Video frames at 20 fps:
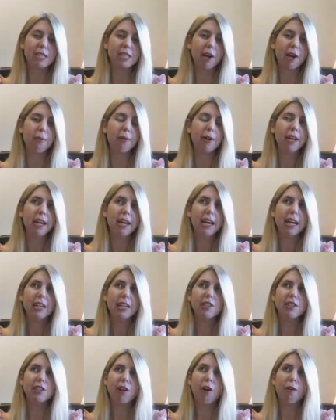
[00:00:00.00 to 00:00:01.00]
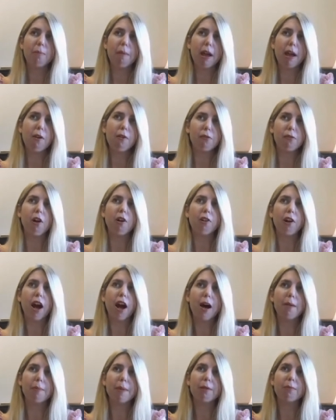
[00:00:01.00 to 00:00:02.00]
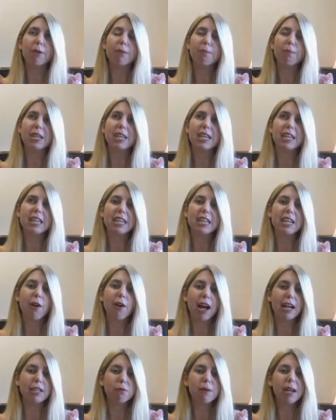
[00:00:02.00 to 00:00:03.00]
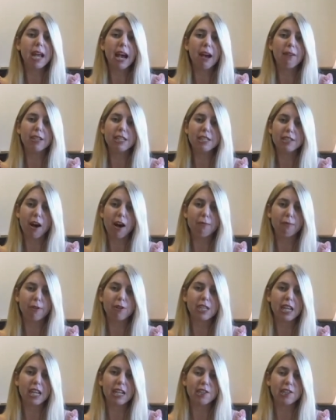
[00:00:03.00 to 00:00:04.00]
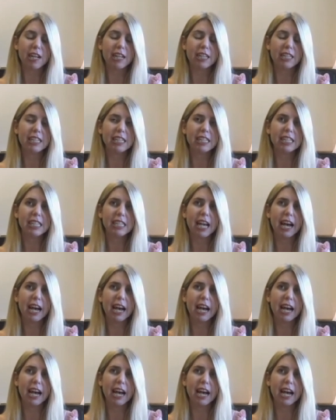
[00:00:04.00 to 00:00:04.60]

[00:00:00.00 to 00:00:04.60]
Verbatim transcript: So just my overall comment would be, you know, as we have these conversations,